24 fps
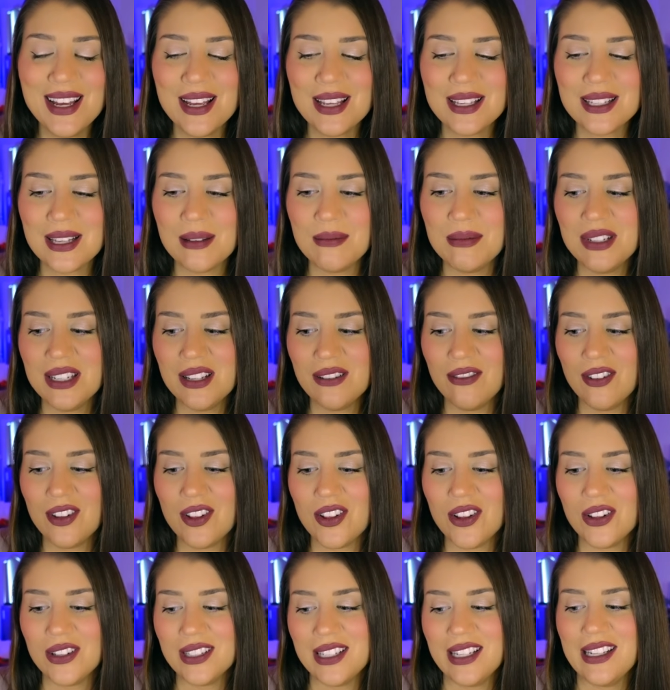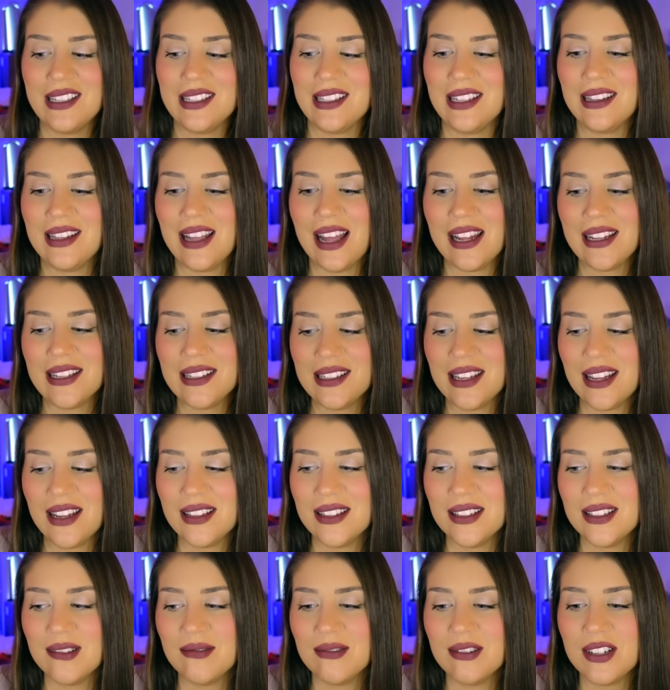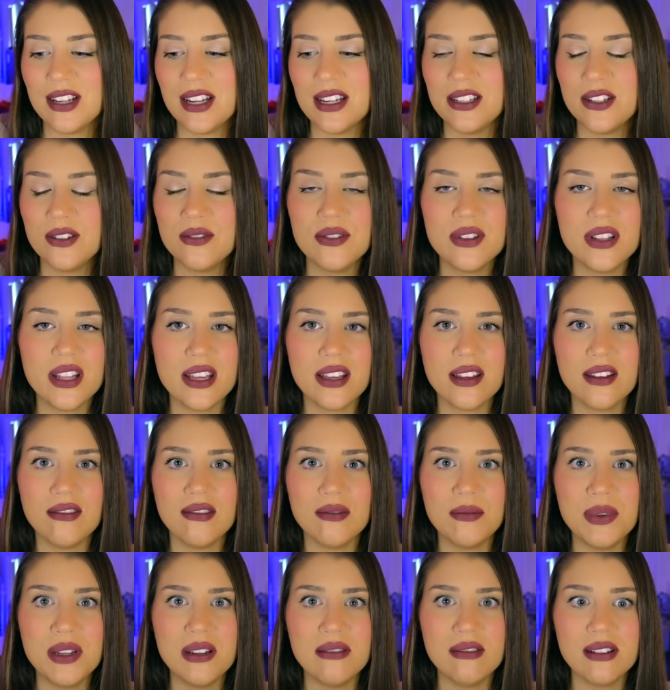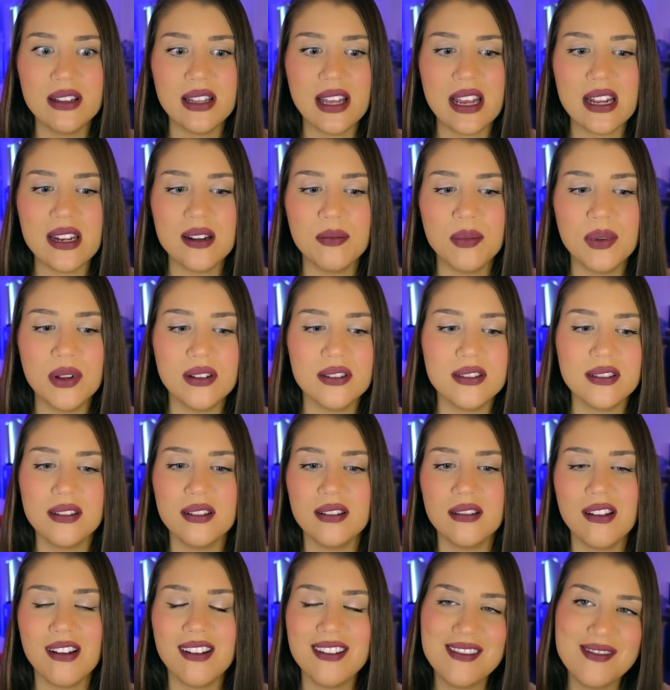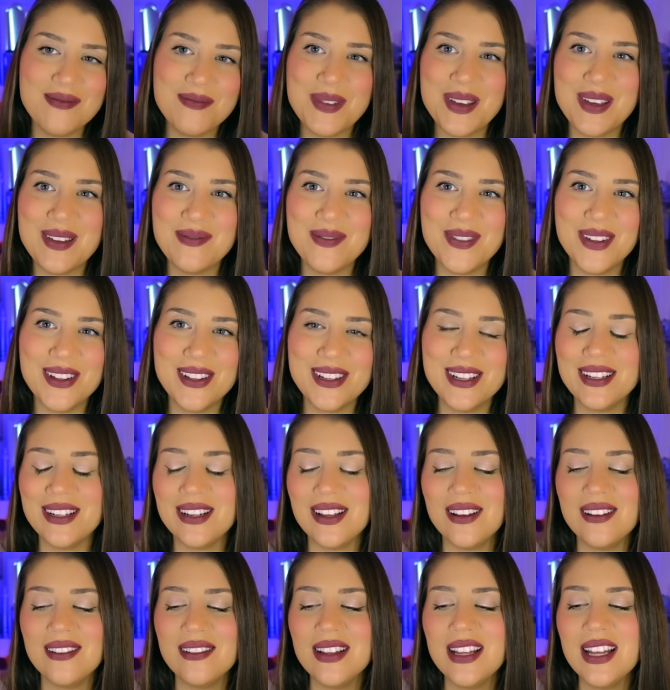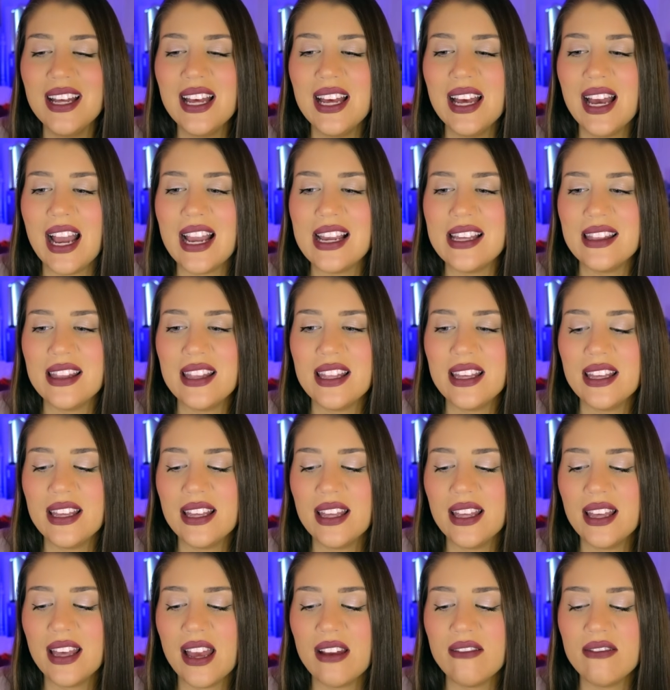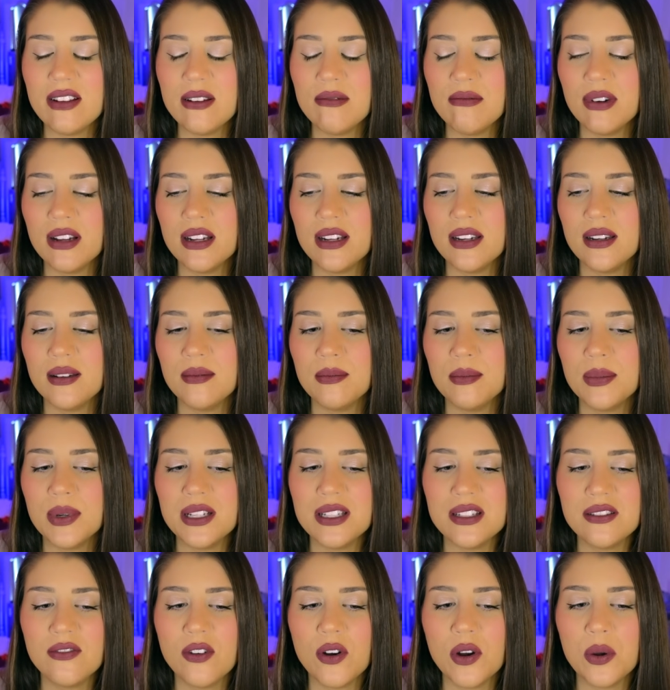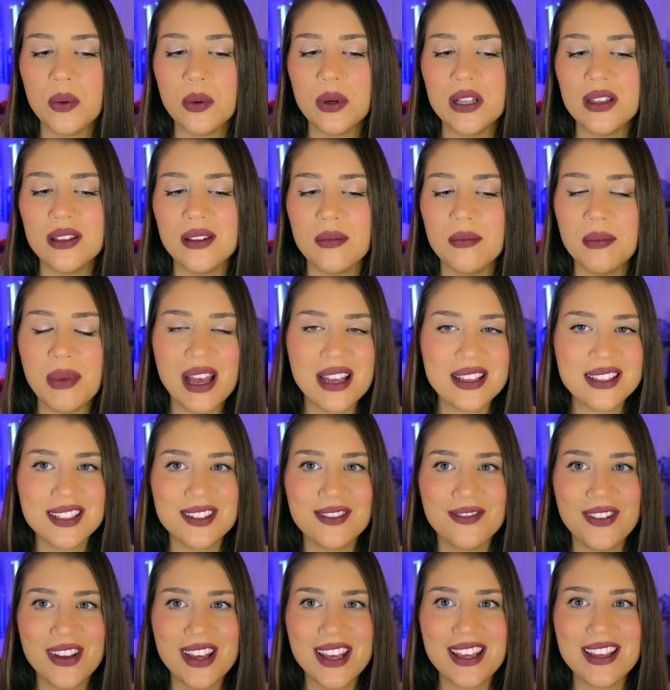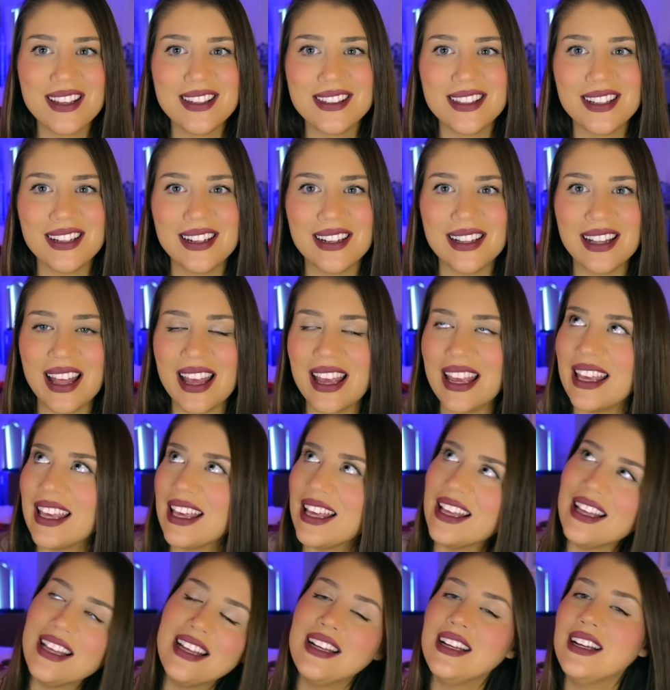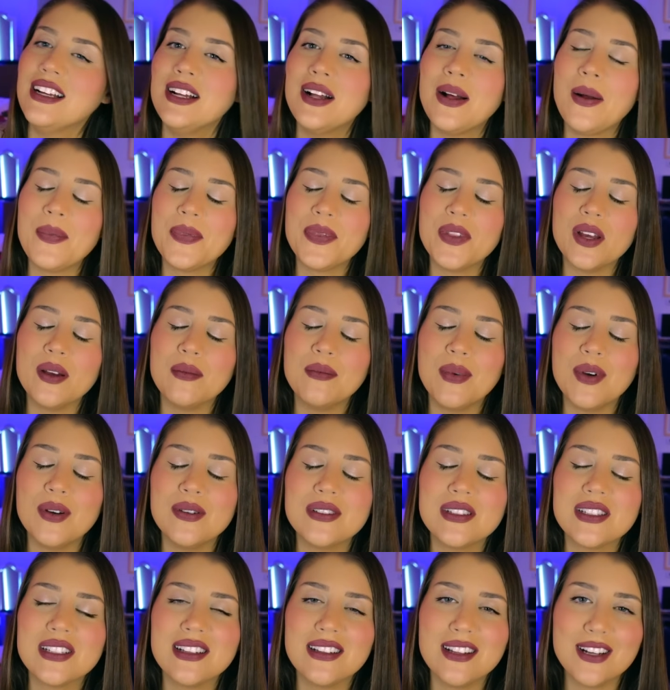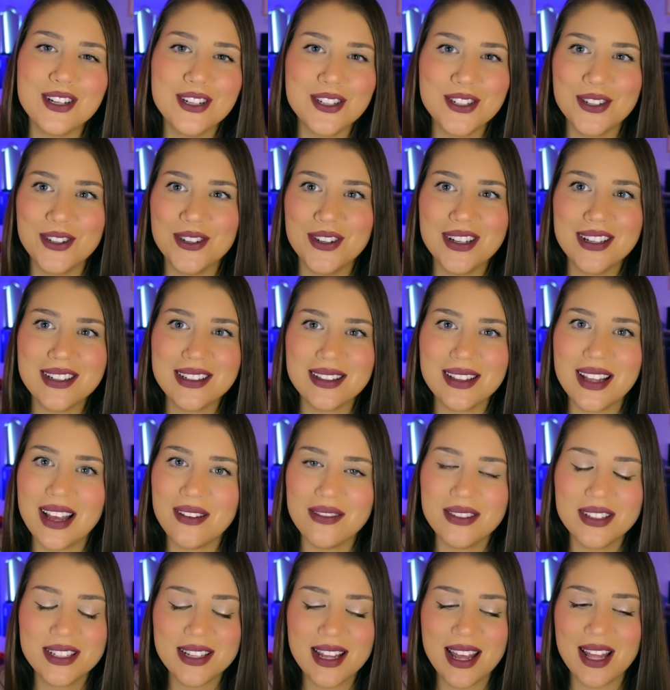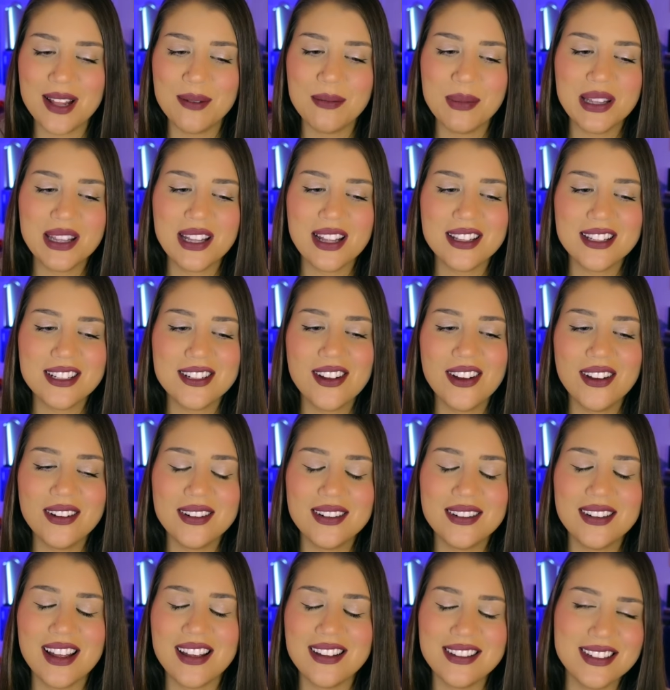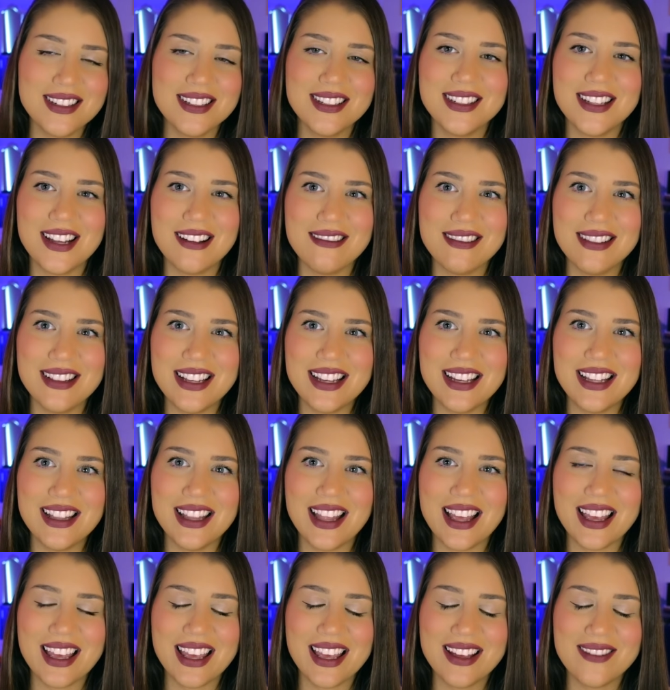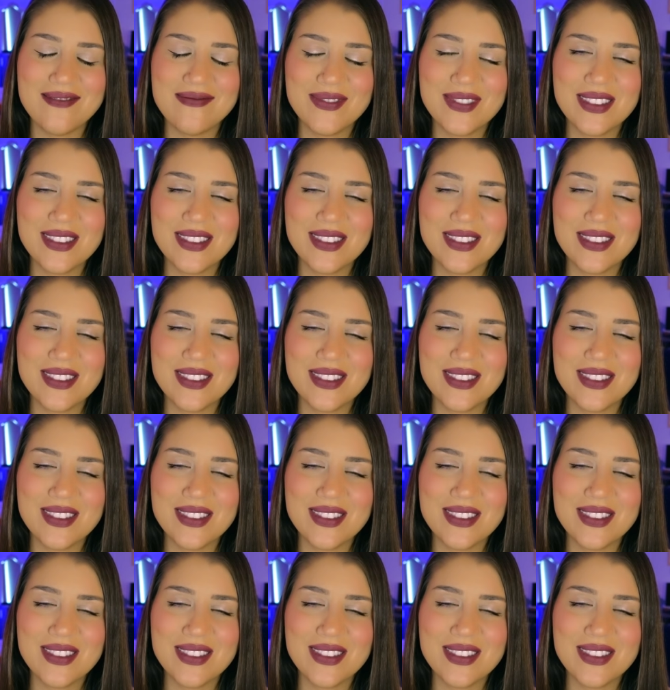some difficulties in that sense, which I do think could be relatable to a lot of people, you know? Mm-hmm. I think everyone puts forward their best face and, like, their most luxurious lifestyle, but that's not necessarily, like,